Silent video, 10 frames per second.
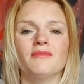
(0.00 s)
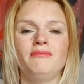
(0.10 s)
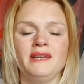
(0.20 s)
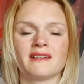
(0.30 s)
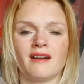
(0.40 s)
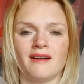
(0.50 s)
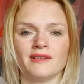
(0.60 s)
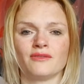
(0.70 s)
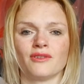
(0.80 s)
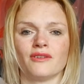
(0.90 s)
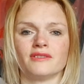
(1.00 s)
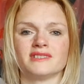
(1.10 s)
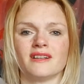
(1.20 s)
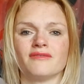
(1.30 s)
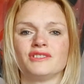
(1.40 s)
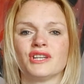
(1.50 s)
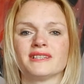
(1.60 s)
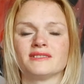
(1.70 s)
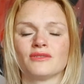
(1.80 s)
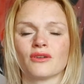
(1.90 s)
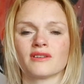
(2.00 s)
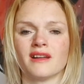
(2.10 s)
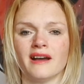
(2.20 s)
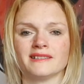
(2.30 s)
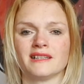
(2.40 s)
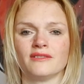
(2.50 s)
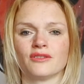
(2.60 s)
Be kind to yourself. Just talk nicely to